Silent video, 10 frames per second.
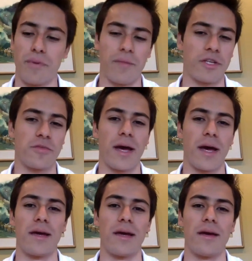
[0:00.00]
Pretty much
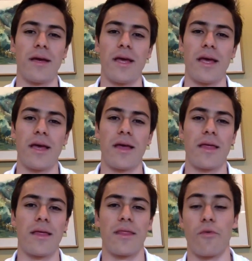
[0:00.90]
my
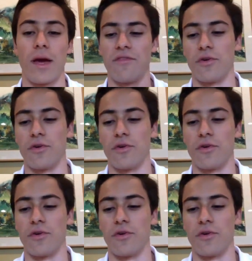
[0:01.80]
way.